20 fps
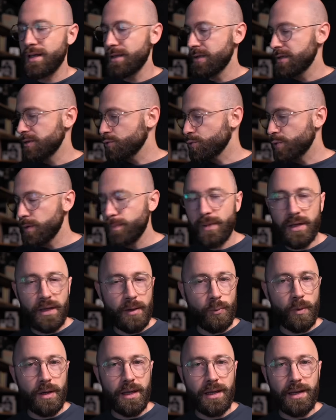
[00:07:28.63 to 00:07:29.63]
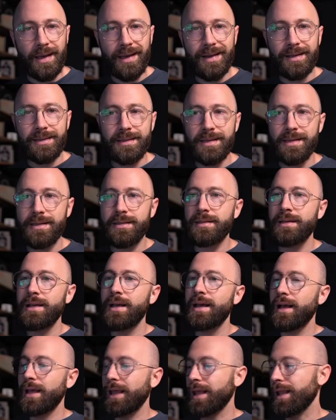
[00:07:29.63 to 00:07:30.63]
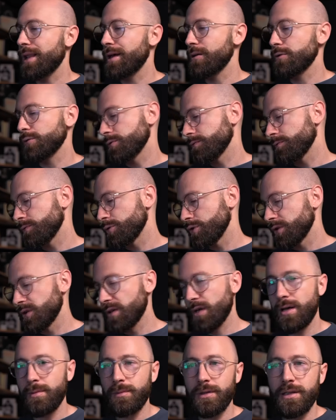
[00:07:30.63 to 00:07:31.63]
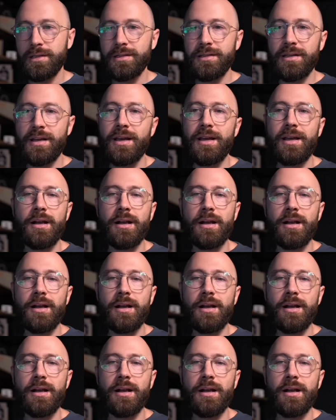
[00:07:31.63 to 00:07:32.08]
Stripping away excess allows for timeless,